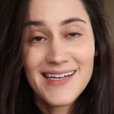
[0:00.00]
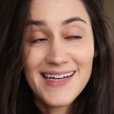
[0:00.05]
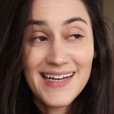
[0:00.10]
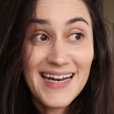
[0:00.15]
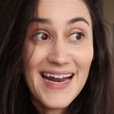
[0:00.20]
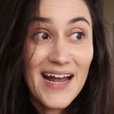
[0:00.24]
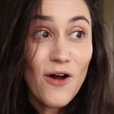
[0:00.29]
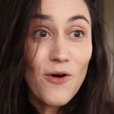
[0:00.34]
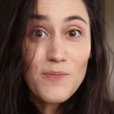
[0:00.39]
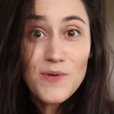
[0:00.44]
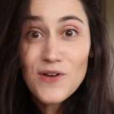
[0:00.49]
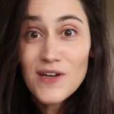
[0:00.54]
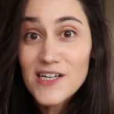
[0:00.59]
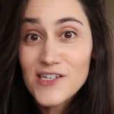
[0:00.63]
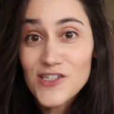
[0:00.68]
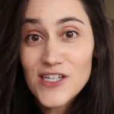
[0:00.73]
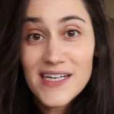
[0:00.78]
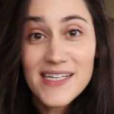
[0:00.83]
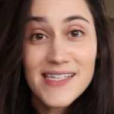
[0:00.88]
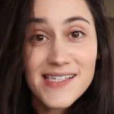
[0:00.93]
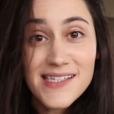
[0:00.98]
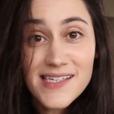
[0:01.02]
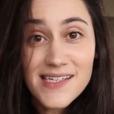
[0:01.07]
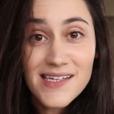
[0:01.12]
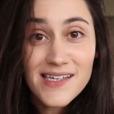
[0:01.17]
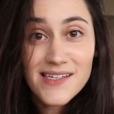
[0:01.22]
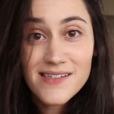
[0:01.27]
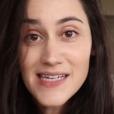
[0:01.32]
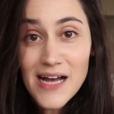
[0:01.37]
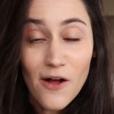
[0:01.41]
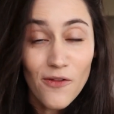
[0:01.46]
And I hope you get a chance
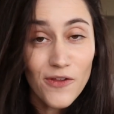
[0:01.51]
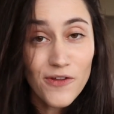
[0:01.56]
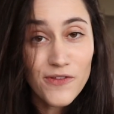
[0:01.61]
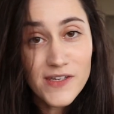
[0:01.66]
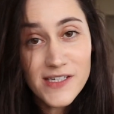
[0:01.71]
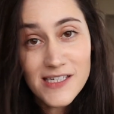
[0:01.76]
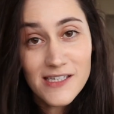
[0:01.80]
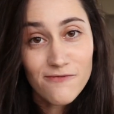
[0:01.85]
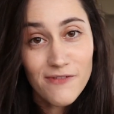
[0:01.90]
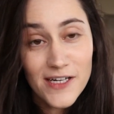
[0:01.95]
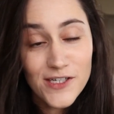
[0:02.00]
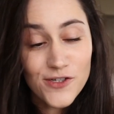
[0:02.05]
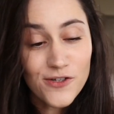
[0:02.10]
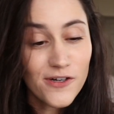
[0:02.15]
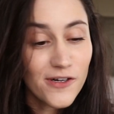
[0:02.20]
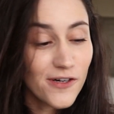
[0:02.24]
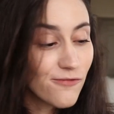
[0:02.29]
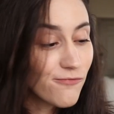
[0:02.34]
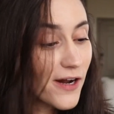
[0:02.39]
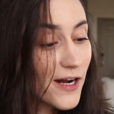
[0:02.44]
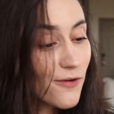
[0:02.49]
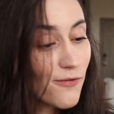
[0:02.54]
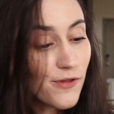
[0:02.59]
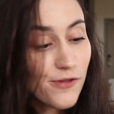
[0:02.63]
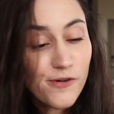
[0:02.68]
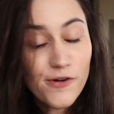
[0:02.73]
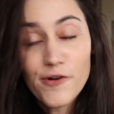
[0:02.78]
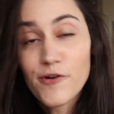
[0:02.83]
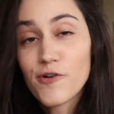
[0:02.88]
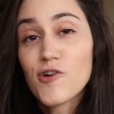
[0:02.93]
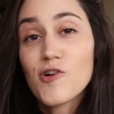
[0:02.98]
to download this adventure and run it
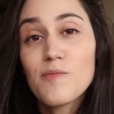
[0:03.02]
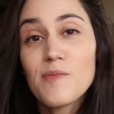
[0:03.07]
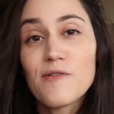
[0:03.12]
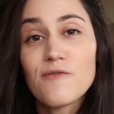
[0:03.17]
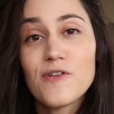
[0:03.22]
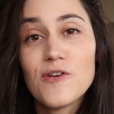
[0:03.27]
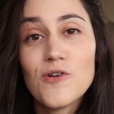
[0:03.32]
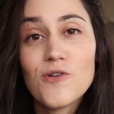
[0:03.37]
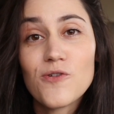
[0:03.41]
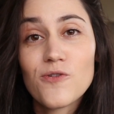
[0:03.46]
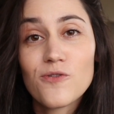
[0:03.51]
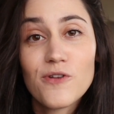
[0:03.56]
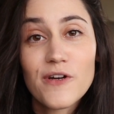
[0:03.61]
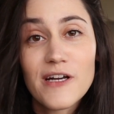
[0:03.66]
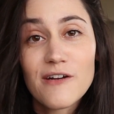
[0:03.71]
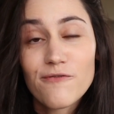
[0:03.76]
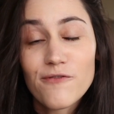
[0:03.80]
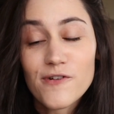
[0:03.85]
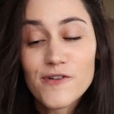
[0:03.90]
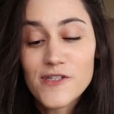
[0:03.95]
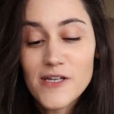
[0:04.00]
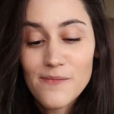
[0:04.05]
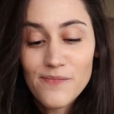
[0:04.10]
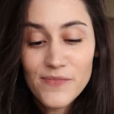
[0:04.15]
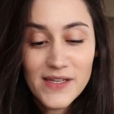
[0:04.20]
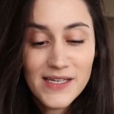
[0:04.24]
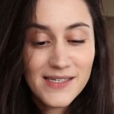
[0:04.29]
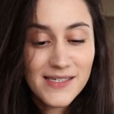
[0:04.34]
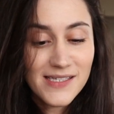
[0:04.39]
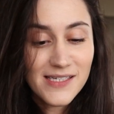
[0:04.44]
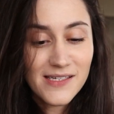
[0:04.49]
with your group if you're looking for
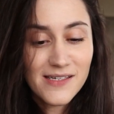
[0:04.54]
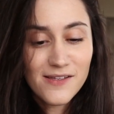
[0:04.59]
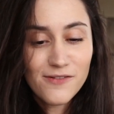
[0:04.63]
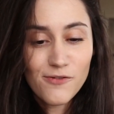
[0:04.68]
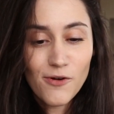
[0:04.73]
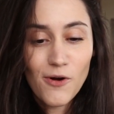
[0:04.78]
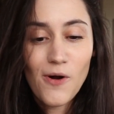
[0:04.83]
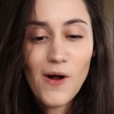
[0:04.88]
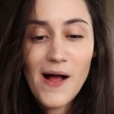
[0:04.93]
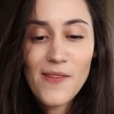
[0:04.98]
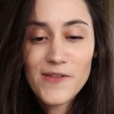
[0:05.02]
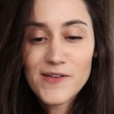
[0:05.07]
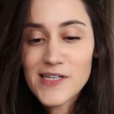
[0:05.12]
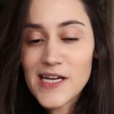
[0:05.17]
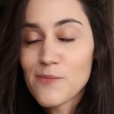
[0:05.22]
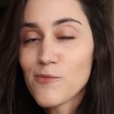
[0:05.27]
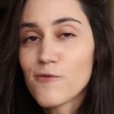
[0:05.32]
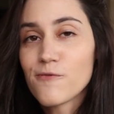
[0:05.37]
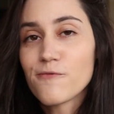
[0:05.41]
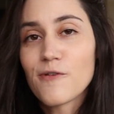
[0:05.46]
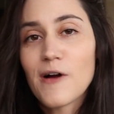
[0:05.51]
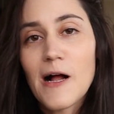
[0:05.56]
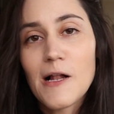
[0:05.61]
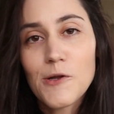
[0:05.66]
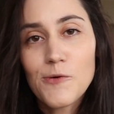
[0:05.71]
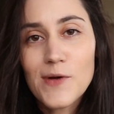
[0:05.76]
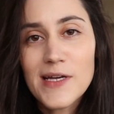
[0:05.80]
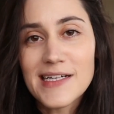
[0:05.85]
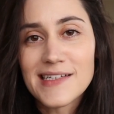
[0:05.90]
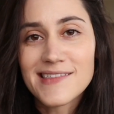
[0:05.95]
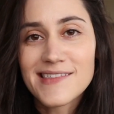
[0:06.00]
something to throw on the table for
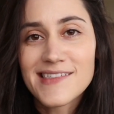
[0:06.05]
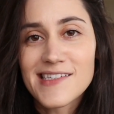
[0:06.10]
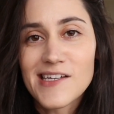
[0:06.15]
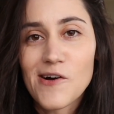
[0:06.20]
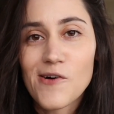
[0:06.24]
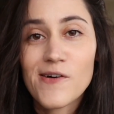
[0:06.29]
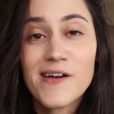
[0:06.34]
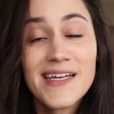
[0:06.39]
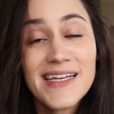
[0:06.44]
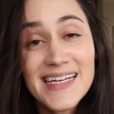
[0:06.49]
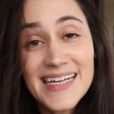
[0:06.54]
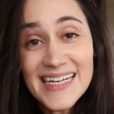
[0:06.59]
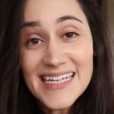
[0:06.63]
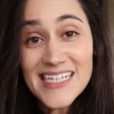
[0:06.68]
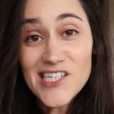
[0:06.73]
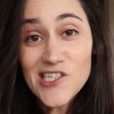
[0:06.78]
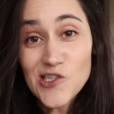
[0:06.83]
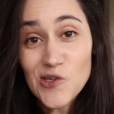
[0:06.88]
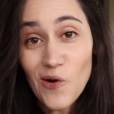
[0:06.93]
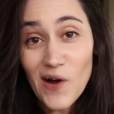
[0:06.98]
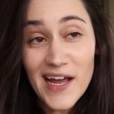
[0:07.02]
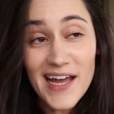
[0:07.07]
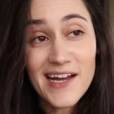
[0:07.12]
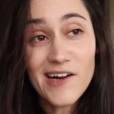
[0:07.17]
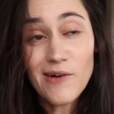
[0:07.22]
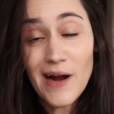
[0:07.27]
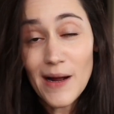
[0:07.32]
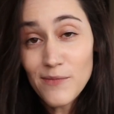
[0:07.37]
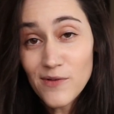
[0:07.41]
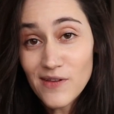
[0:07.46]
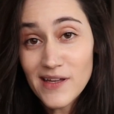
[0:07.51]
Halloween. So enjoy it,
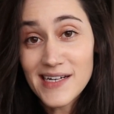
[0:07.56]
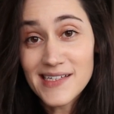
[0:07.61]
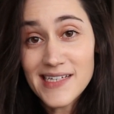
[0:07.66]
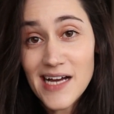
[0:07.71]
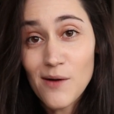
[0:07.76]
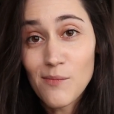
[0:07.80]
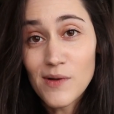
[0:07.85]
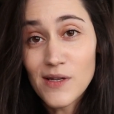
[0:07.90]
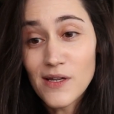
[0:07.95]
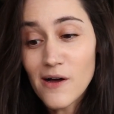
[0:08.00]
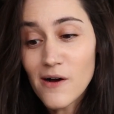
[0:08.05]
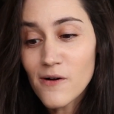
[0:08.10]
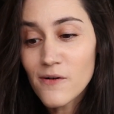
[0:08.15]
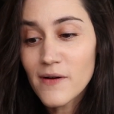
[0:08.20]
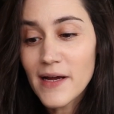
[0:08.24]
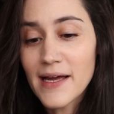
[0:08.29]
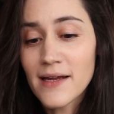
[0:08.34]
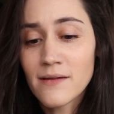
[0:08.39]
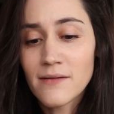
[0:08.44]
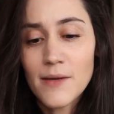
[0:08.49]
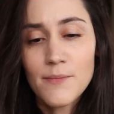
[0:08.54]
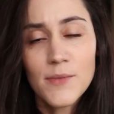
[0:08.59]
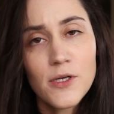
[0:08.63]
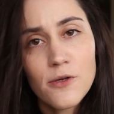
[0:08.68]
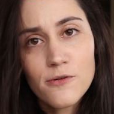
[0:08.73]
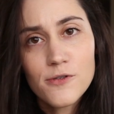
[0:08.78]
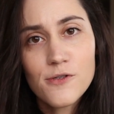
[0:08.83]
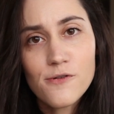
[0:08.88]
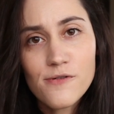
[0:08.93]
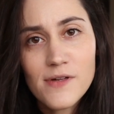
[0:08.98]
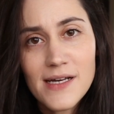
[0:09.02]
grab the link down below, and let me know
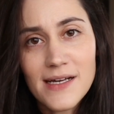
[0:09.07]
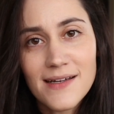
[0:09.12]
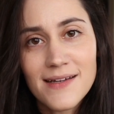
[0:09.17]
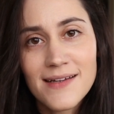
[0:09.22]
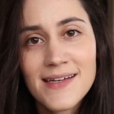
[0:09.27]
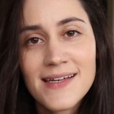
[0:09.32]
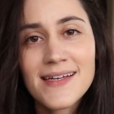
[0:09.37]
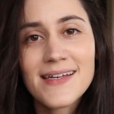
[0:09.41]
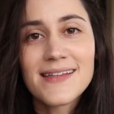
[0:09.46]
what you think.